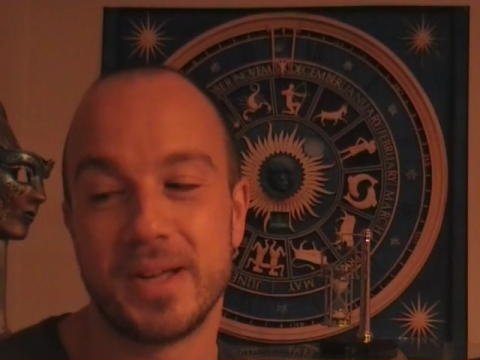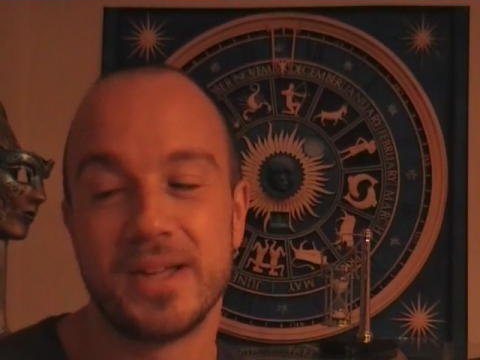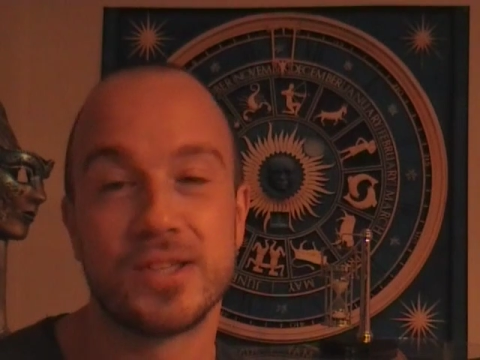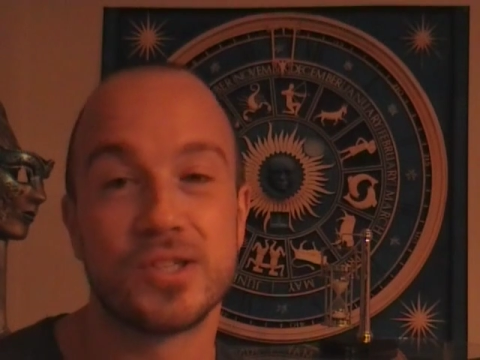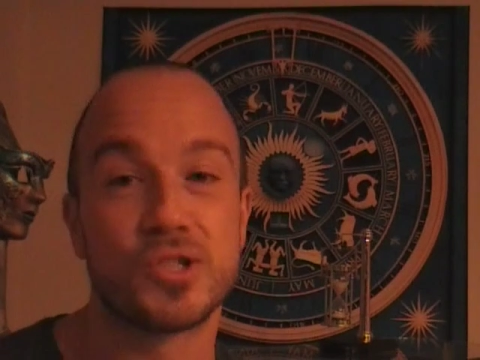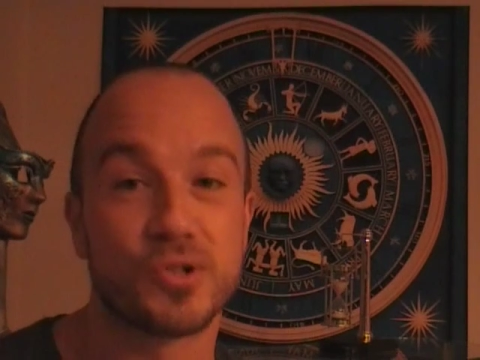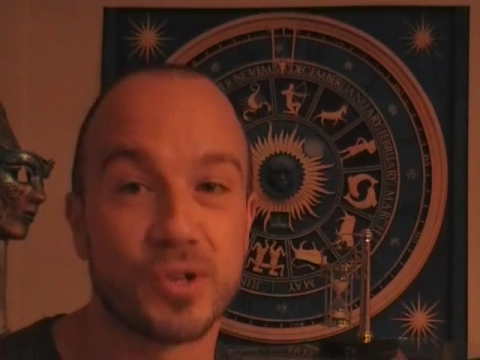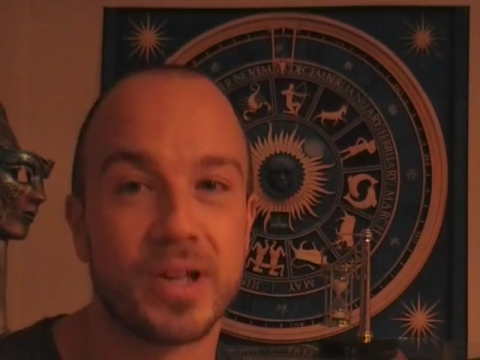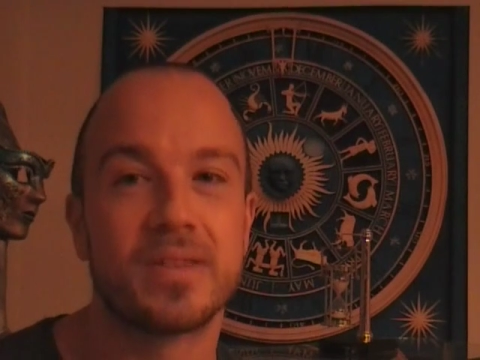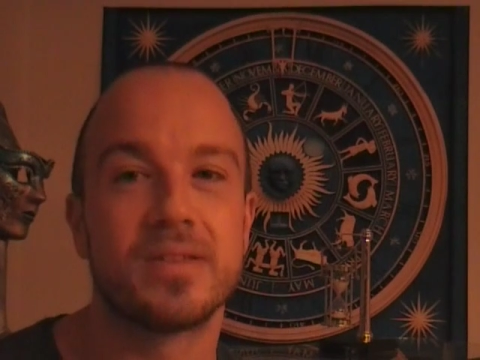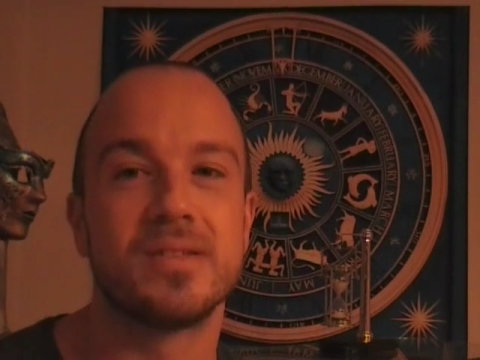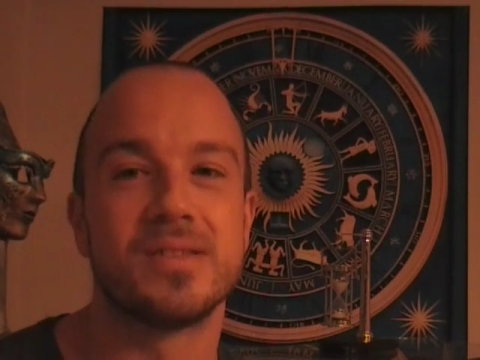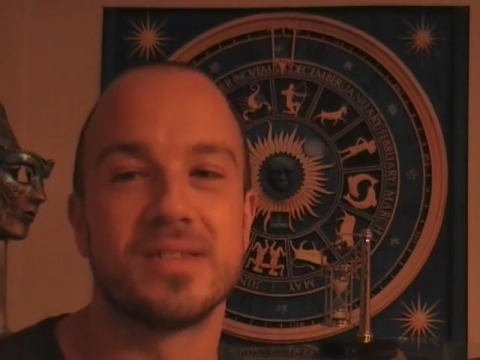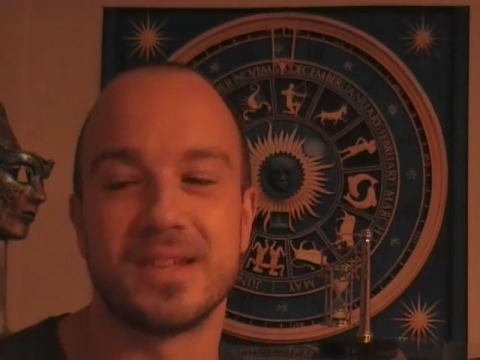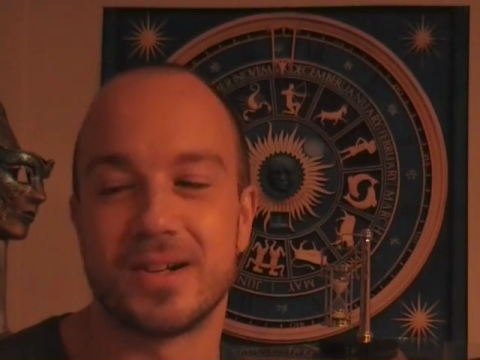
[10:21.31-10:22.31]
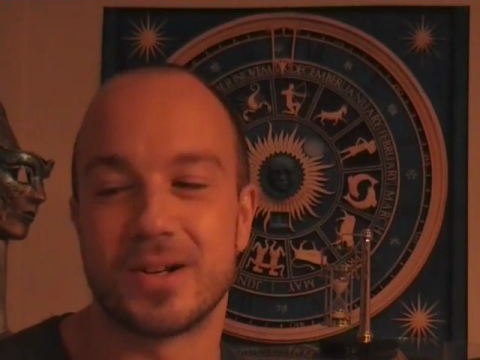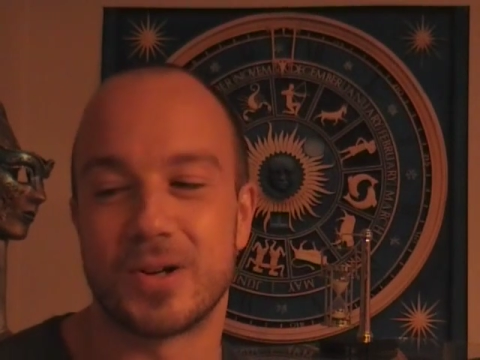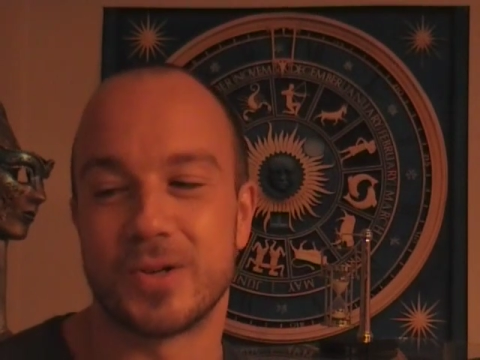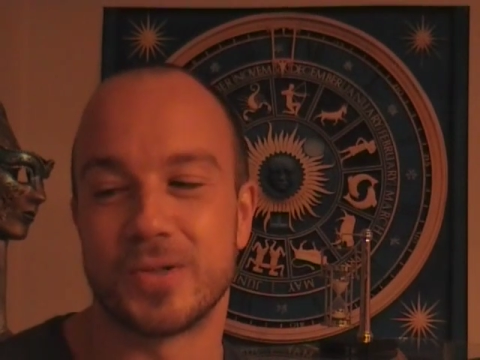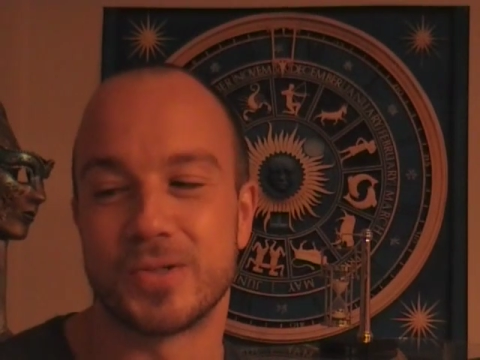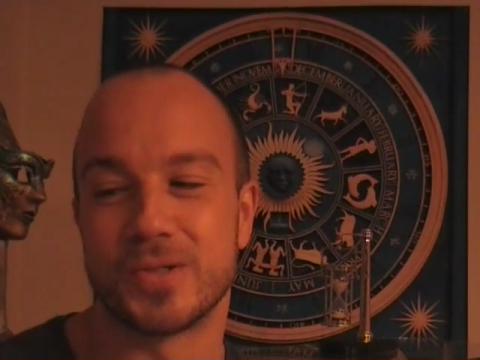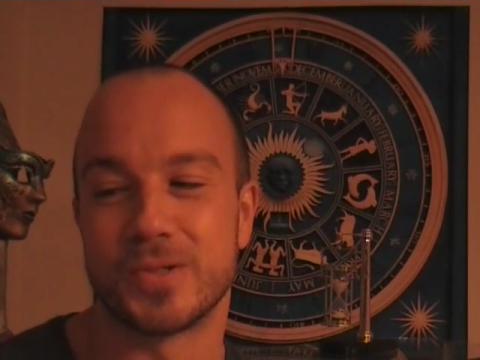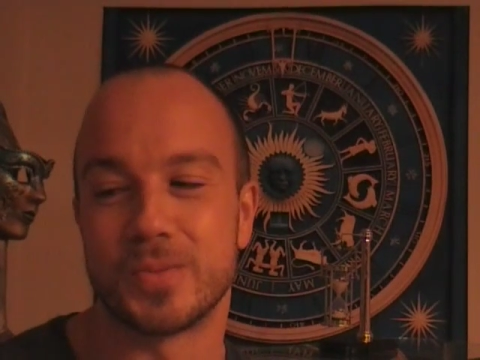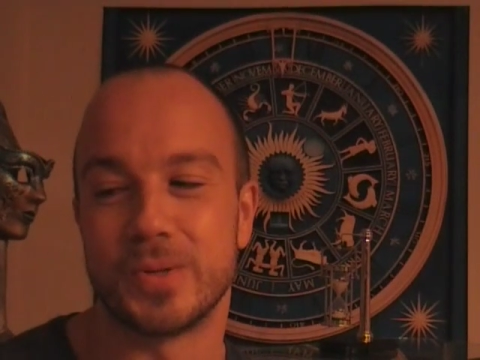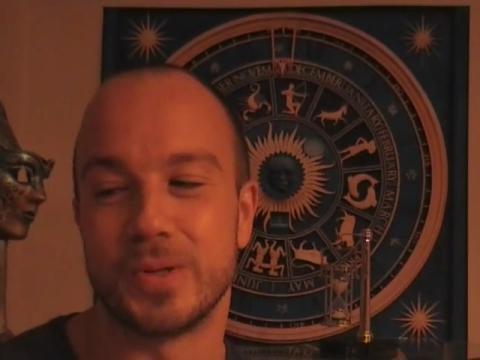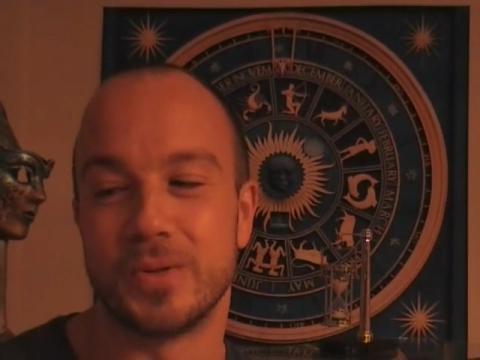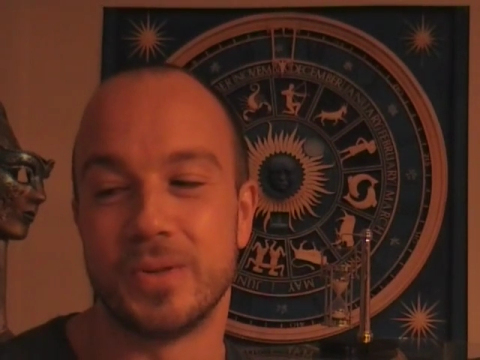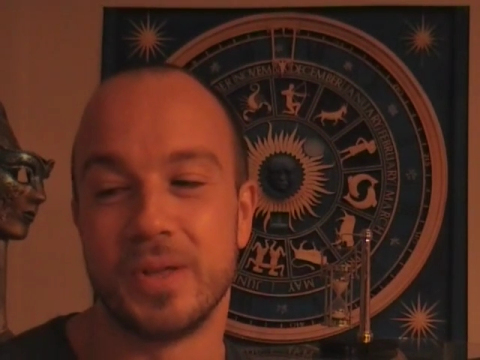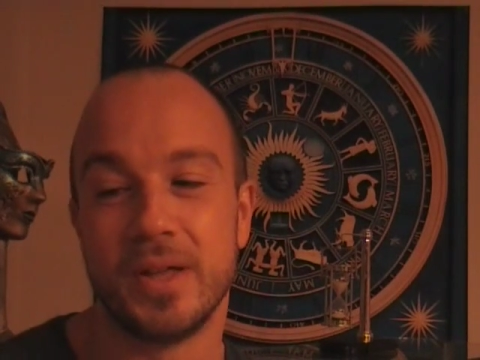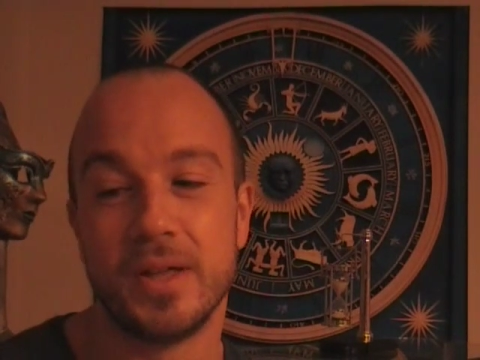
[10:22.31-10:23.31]
strengthens the unconscious
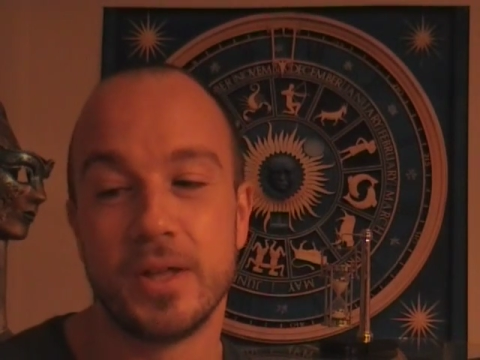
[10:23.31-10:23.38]
will